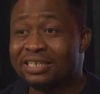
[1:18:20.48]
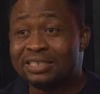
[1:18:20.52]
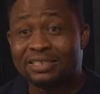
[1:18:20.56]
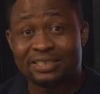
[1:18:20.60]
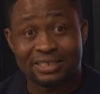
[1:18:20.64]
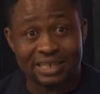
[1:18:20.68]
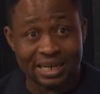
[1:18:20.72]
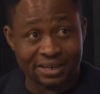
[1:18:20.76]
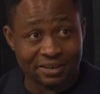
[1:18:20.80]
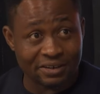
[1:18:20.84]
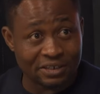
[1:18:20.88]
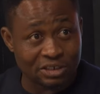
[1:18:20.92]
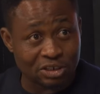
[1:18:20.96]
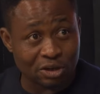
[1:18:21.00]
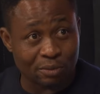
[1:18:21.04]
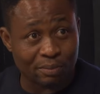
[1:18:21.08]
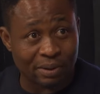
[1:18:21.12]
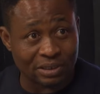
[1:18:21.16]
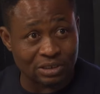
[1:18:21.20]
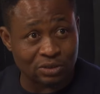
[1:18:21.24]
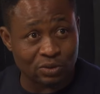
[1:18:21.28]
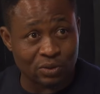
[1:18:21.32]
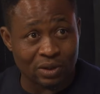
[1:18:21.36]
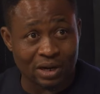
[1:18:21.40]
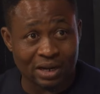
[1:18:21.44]
This generation
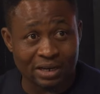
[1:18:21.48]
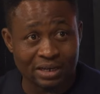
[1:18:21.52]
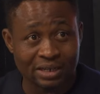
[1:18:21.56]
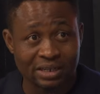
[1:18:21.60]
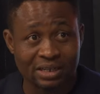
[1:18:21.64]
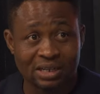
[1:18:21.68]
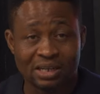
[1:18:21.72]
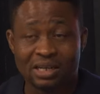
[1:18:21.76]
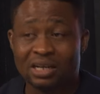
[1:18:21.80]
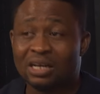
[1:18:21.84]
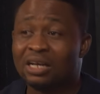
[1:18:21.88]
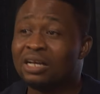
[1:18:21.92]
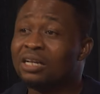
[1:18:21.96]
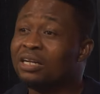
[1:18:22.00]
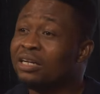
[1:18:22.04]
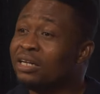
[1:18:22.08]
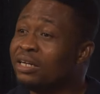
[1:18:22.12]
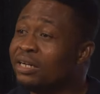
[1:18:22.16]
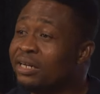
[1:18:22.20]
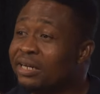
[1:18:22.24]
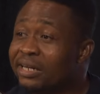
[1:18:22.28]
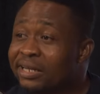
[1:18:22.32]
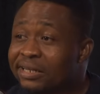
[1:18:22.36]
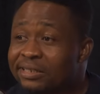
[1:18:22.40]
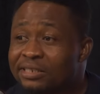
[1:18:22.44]
particularly
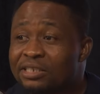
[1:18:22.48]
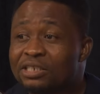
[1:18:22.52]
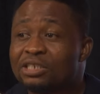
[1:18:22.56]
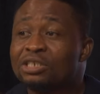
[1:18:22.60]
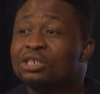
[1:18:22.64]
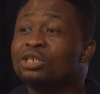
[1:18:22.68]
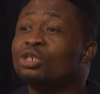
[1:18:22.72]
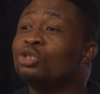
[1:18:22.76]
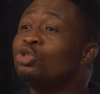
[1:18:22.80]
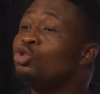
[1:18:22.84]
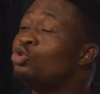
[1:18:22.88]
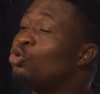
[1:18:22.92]
needs